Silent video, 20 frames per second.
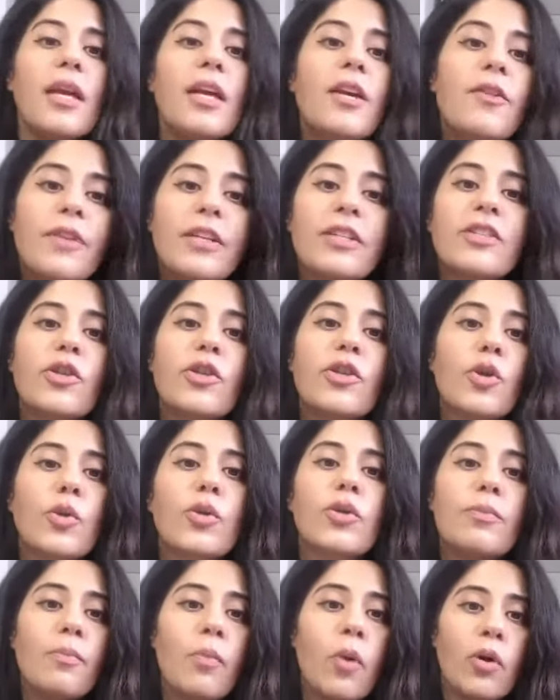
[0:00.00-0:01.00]
if it's
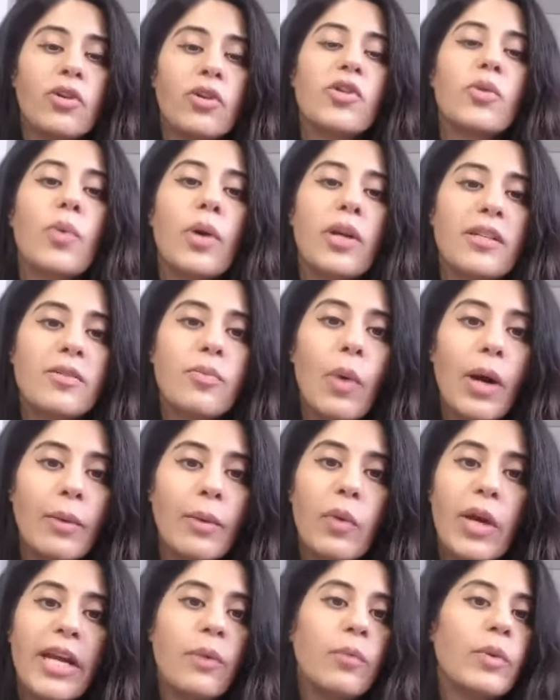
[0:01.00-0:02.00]
skewed more towards
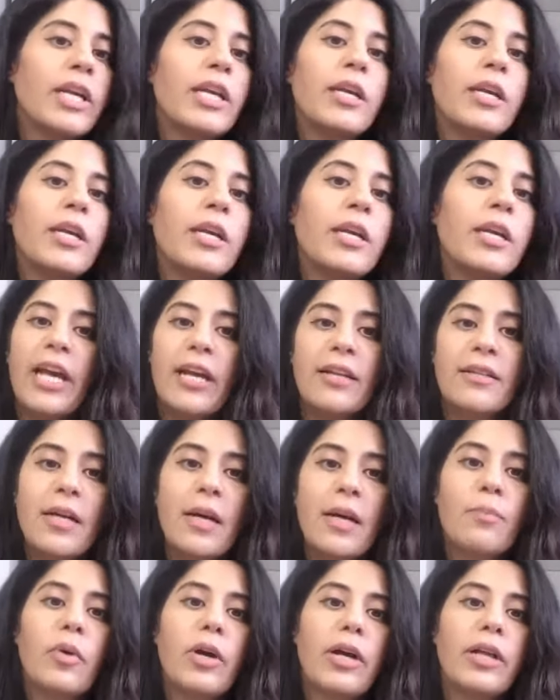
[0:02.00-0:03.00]
one way, we end
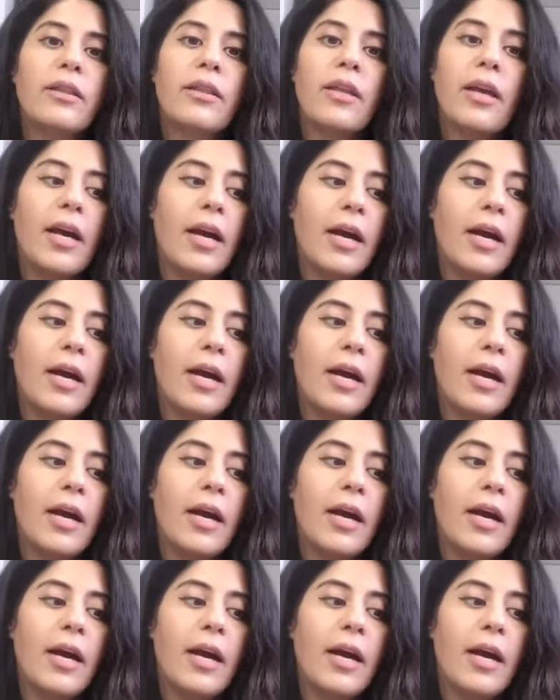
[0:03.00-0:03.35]
up with,